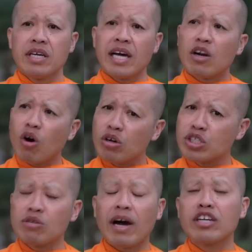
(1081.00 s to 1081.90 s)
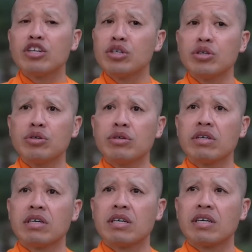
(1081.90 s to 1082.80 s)
And also, I knew
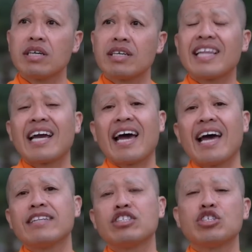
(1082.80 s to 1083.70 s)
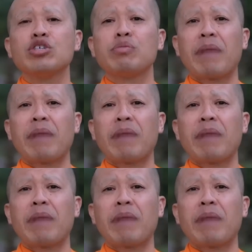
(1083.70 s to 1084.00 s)
that I had two